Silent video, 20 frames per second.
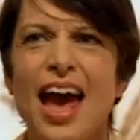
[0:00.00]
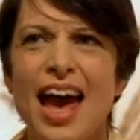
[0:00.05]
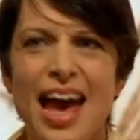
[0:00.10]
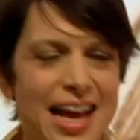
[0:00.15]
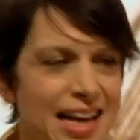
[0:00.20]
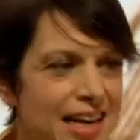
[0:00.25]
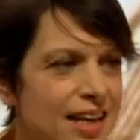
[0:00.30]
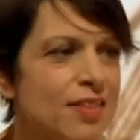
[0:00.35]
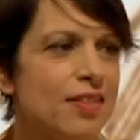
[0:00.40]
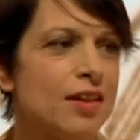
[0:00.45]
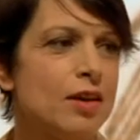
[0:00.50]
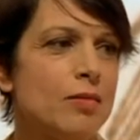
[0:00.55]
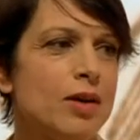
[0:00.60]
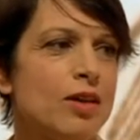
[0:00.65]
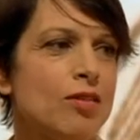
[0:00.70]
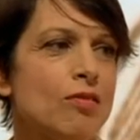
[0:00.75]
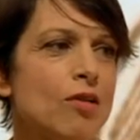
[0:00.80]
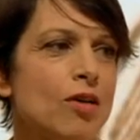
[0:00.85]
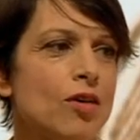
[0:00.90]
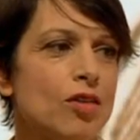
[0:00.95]
anything we
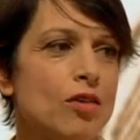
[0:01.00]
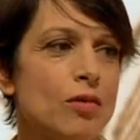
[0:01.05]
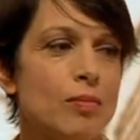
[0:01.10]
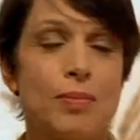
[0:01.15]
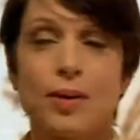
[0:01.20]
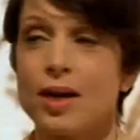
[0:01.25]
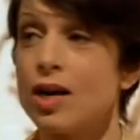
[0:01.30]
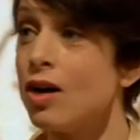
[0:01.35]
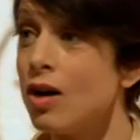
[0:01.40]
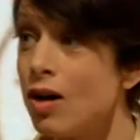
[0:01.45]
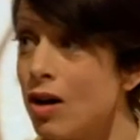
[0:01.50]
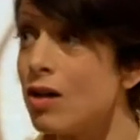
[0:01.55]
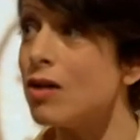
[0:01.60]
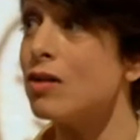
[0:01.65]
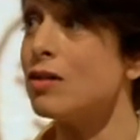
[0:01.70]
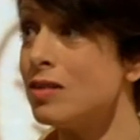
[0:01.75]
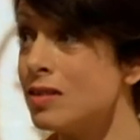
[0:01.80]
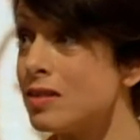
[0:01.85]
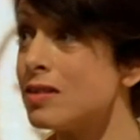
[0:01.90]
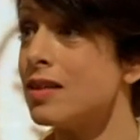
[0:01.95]
throw at them,
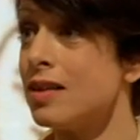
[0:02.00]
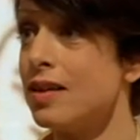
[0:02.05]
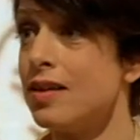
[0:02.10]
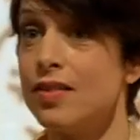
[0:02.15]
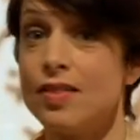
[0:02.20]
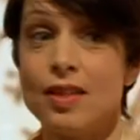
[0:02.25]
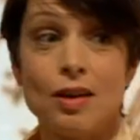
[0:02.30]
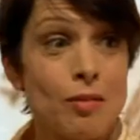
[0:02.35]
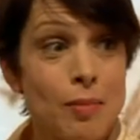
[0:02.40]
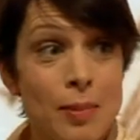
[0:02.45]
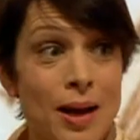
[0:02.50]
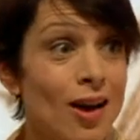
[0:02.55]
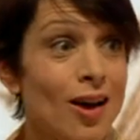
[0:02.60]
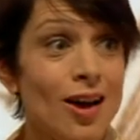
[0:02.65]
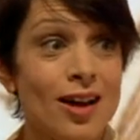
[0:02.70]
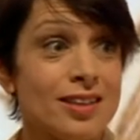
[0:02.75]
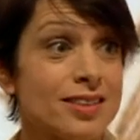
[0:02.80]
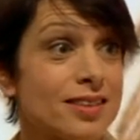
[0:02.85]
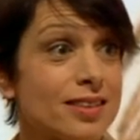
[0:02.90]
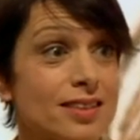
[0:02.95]
because they're about
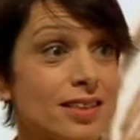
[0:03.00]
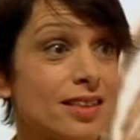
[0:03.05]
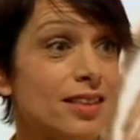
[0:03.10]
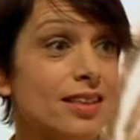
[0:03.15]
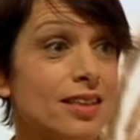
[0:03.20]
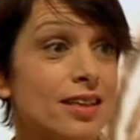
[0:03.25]
us.